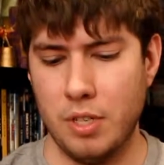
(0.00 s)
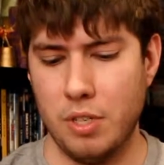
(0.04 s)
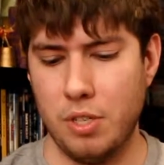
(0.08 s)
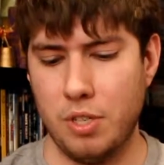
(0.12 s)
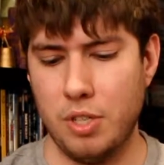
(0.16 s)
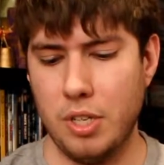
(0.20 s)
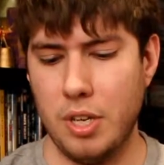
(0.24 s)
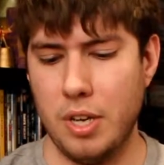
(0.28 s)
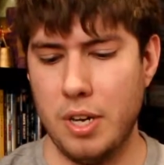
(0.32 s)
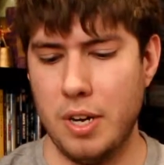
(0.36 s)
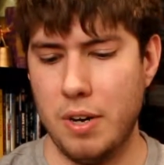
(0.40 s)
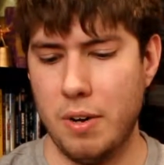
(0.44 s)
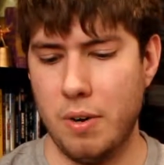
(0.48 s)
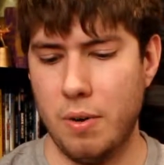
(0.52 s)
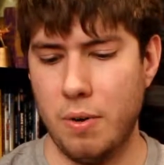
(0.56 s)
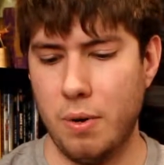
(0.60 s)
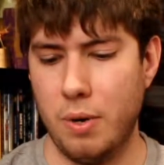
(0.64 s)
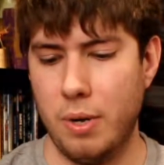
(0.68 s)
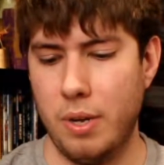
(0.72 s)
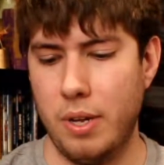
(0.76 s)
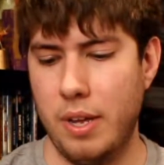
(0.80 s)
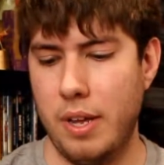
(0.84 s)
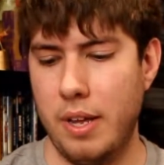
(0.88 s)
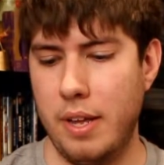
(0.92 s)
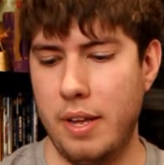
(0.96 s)
so
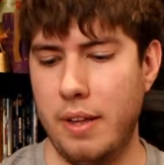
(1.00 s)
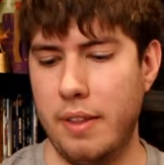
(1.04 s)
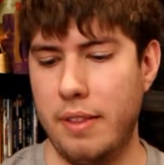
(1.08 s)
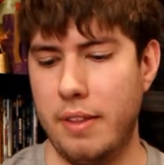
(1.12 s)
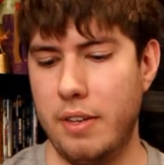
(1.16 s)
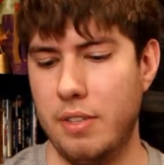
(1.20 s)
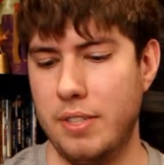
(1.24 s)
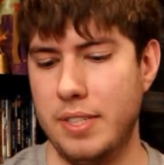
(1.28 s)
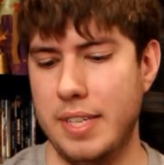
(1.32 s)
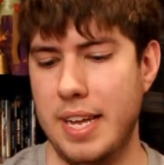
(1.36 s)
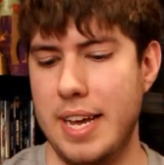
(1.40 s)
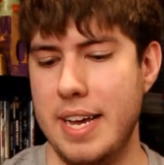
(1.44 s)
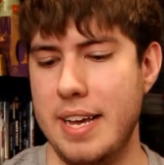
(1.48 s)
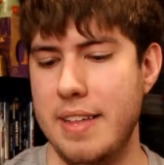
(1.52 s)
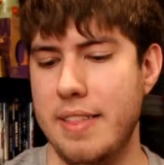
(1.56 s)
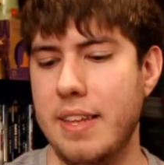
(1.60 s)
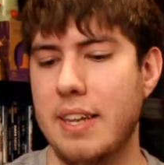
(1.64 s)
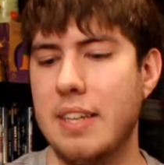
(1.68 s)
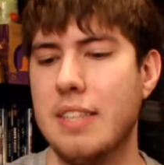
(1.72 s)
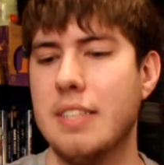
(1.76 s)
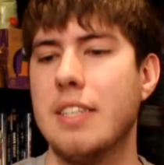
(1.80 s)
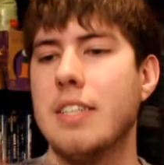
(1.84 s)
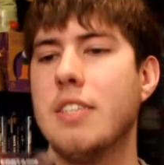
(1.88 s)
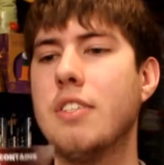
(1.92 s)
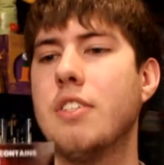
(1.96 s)
there's that, and
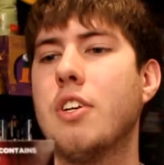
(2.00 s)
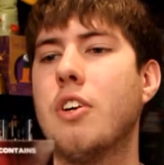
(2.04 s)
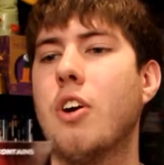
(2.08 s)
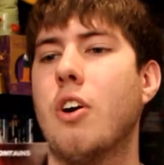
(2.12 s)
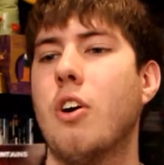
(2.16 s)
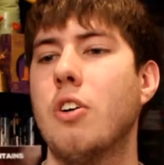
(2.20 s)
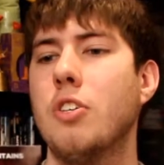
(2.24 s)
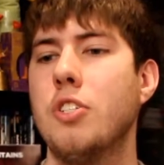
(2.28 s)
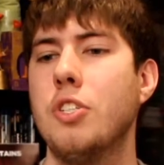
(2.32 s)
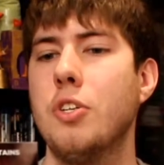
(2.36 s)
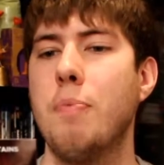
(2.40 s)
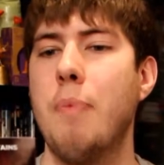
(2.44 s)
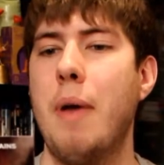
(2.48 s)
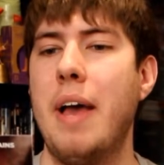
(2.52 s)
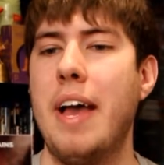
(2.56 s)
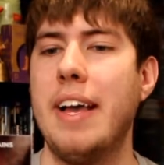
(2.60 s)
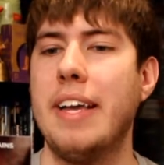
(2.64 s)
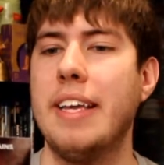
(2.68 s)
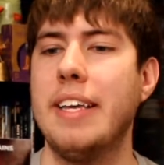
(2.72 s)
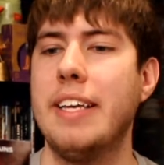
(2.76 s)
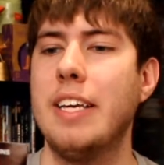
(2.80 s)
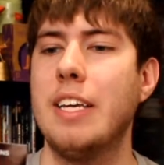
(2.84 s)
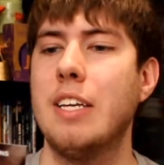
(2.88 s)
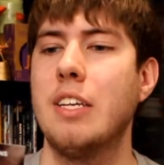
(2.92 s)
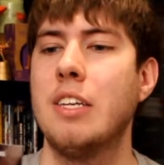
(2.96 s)
then it says they're also
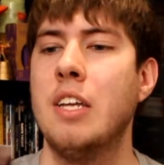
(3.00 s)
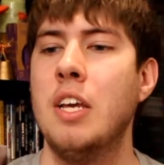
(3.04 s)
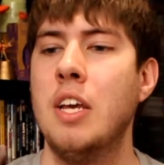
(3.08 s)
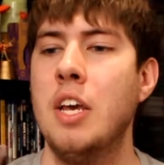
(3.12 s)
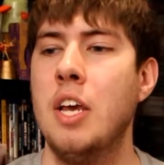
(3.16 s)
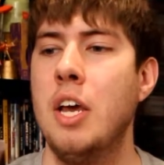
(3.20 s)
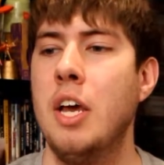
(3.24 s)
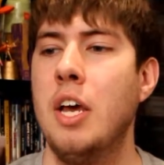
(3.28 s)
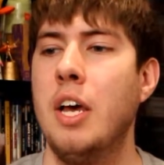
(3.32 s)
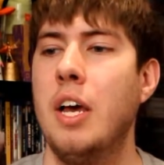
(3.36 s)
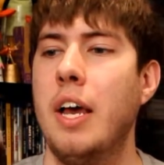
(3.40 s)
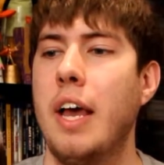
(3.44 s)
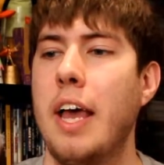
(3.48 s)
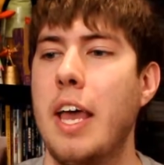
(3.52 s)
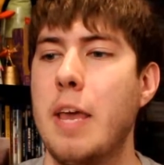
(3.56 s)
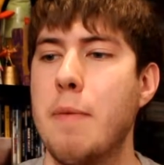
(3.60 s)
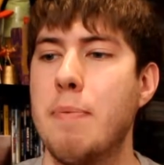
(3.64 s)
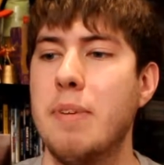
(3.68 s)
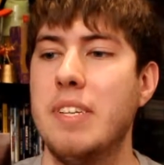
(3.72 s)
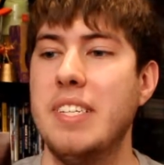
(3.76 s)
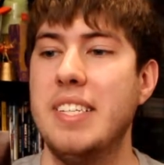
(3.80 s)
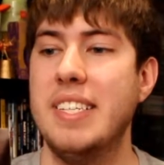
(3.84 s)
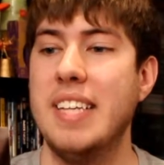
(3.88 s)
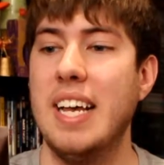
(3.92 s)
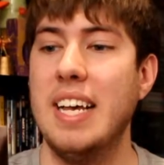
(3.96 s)
packing in a
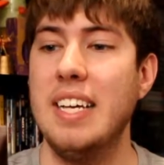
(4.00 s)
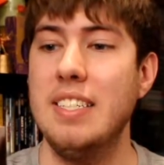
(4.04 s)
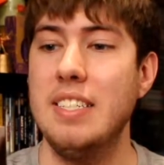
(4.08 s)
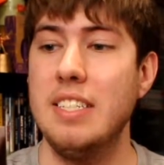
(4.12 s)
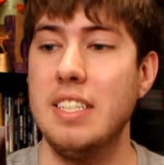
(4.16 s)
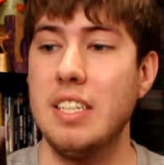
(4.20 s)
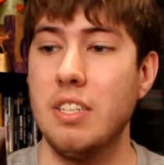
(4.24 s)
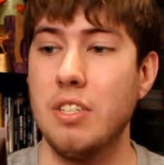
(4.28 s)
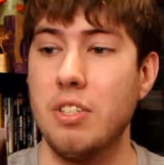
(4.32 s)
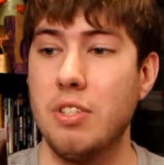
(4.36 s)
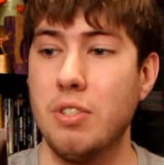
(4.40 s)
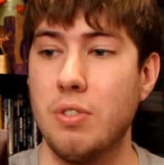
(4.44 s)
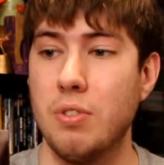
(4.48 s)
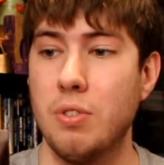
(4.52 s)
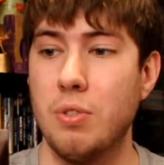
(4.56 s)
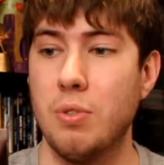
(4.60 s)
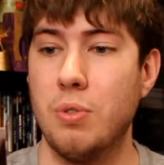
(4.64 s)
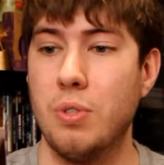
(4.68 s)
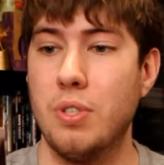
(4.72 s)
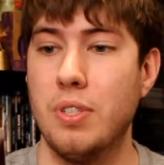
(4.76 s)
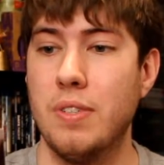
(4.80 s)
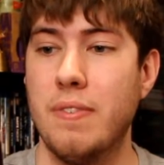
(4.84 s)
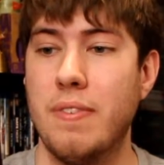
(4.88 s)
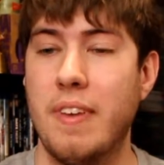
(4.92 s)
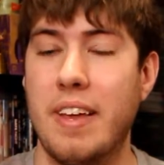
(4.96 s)
Possessed
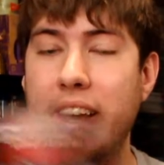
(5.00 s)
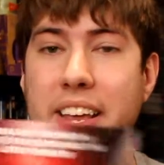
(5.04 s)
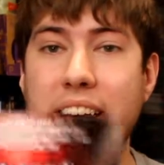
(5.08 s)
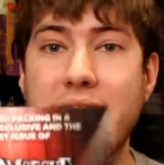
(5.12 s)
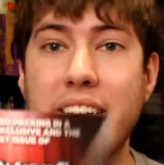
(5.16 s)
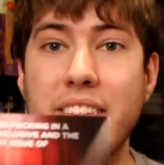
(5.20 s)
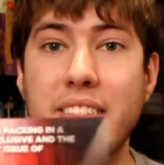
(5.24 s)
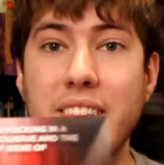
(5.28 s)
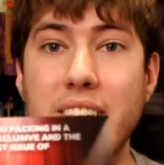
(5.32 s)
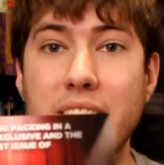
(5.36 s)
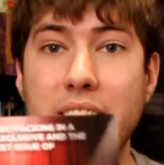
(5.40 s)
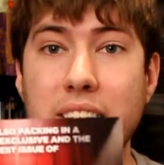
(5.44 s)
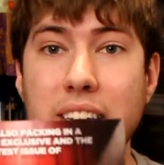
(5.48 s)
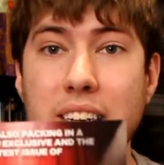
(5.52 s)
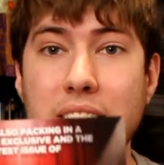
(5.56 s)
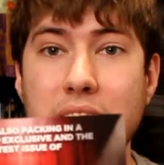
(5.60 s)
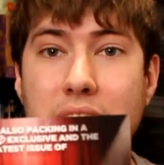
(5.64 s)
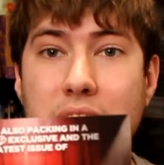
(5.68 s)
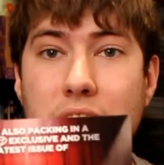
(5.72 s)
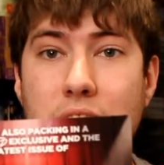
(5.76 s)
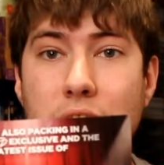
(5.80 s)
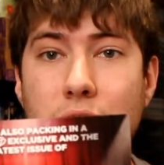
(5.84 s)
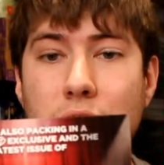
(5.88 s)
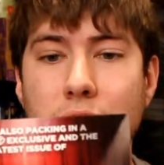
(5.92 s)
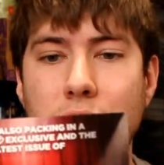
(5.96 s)
exclusive and the
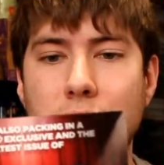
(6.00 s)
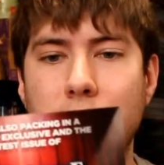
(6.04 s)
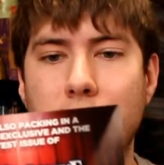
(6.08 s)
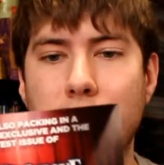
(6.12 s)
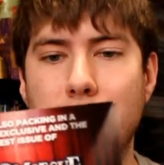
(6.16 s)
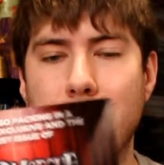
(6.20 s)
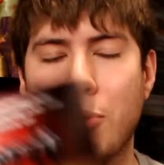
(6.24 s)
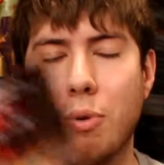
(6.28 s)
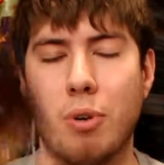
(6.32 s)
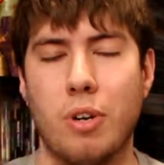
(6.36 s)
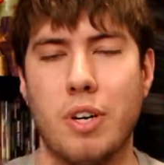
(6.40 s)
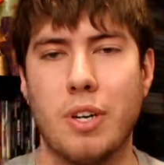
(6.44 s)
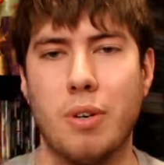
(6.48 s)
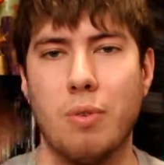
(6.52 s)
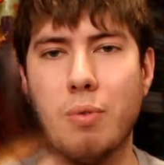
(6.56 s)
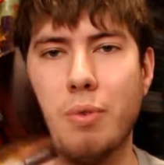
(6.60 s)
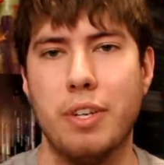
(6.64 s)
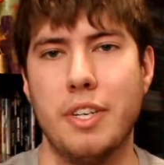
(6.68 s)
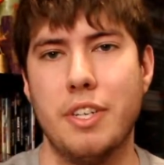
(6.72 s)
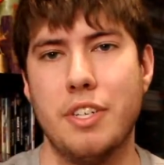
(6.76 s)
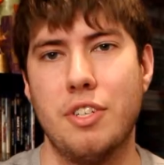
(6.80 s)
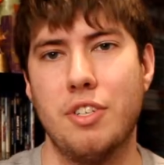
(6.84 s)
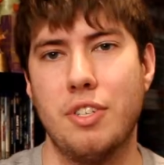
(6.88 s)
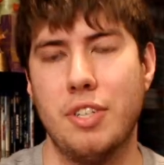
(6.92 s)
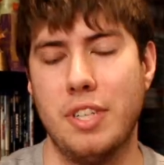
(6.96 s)
latest issue of Rue Morgue,
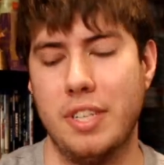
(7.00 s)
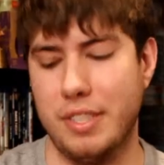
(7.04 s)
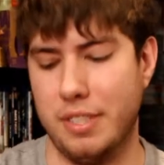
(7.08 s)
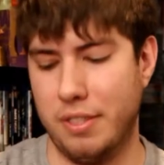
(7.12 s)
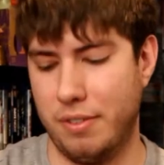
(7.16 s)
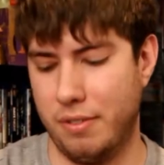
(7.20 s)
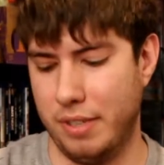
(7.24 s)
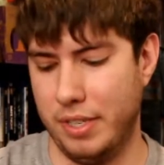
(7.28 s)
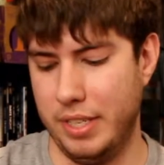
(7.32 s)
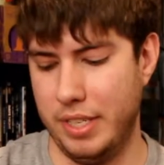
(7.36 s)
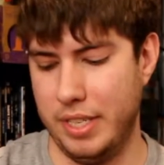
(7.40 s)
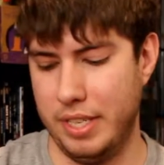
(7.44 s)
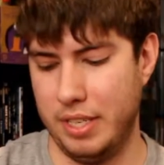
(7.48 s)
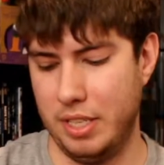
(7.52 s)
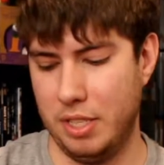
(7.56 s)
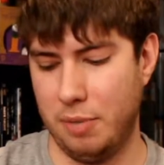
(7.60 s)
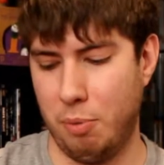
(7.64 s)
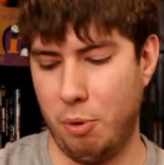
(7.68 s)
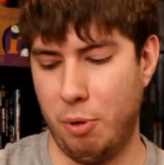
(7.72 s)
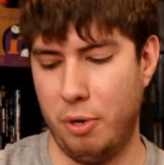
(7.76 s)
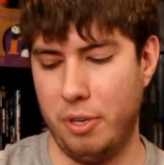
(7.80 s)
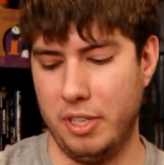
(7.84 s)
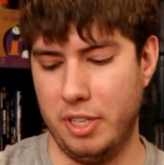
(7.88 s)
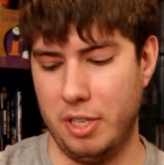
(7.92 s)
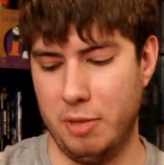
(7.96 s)
which isn't really a
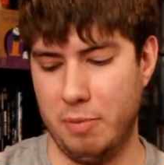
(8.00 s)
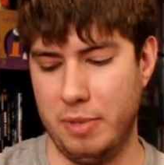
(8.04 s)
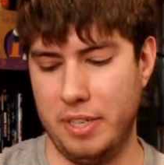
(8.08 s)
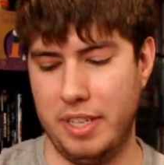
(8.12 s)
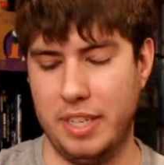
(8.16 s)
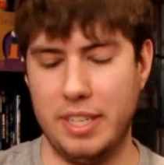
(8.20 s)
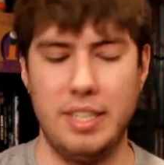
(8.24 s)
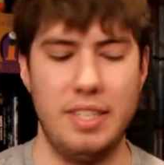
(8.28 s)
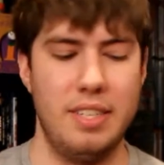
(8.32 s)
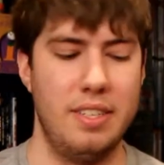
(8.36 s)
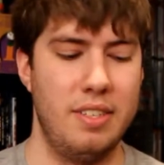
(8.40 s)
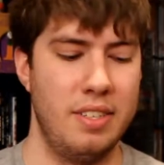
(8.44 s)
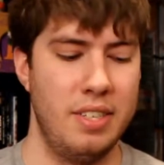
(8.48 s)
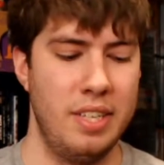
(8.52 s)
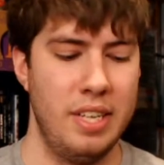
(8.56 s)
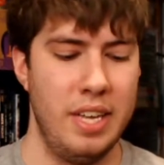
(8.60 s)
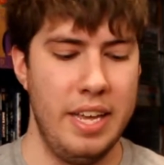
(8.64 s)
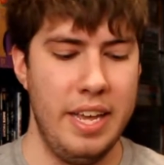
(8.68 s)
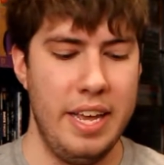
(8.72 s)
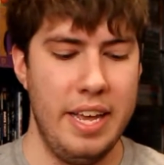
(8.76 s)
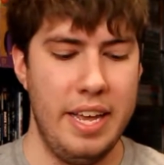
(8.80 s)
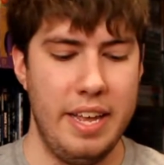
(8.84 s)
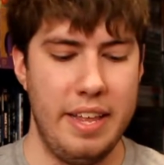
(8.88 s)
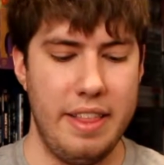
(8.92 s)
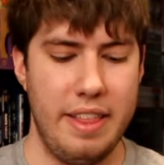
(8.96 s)
spoiler because
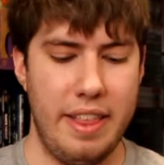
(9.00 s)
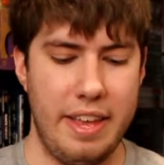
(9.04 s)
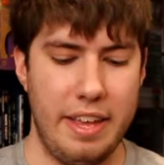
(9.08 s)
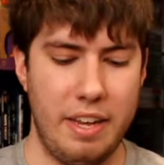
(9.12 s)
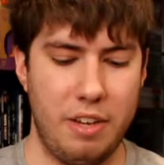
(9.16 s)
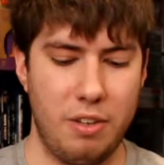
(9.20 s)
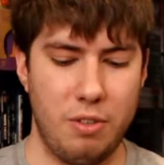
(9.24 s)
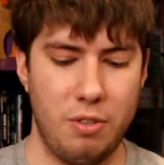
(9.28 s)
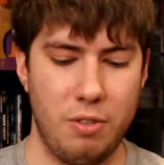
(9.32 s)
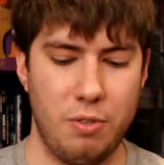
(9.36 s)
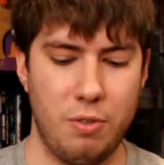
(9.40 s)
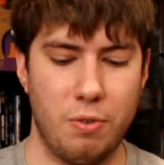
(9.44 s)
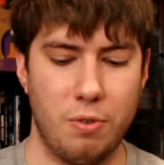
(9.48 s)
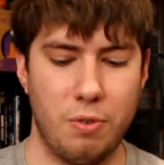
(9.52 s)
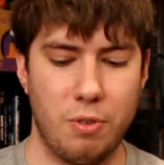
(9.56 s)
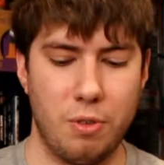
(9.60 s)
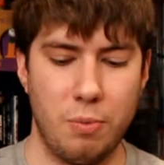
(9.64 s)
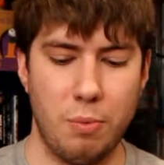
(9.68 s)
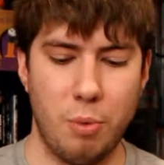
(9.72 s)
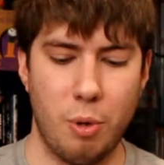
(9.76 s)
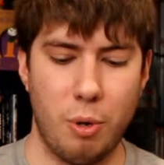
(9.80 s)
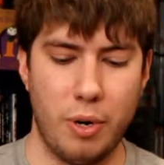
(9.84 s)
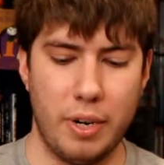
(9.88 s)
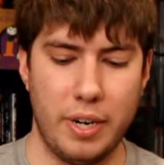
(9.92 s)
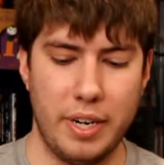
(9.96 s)
they include
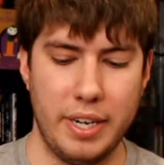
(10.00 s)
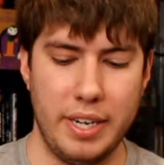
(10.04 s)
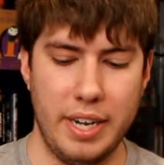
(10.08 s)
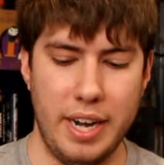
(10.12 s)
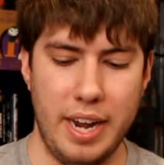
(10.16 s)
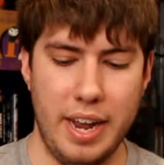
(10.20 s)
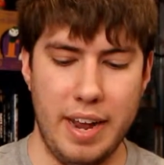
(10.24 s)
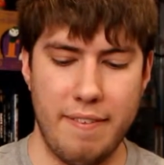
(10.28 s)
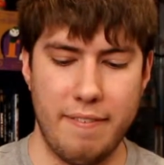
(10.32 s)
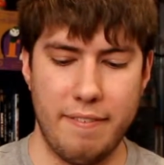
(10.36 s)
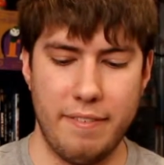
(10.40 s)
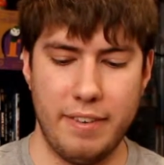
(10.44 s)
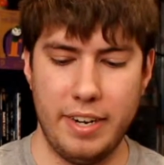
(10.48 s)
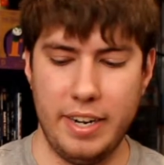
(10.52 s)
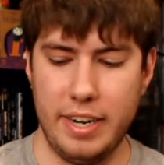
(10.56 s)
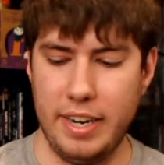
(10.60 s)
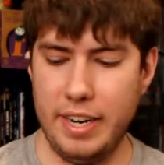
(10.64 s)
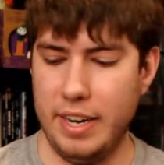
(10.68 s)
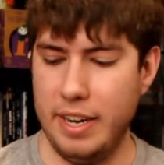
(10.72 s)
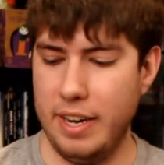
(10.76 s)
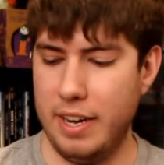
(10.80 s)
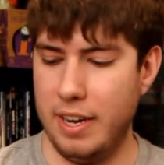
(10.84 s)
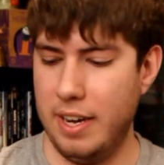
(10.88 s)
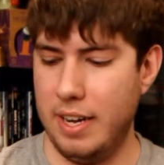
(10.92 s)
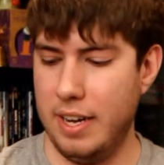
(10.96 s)
Rue in
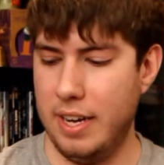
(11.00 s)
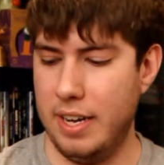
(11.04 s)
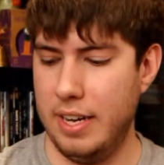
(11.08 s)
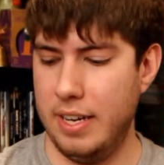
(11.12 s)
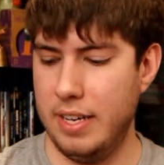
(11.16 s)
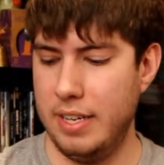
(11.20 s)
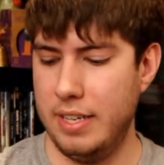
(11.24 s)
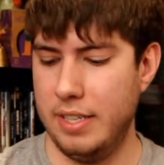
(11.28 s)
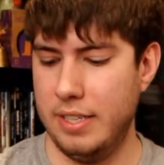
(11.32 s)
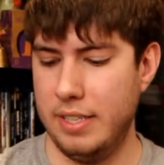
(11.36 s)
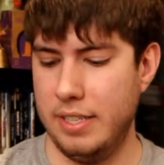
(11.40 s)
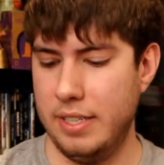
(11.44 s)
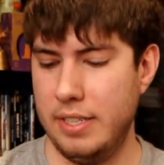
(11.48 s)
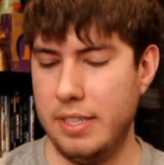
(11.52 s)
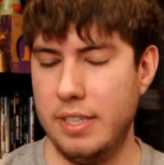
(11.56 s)
every uh,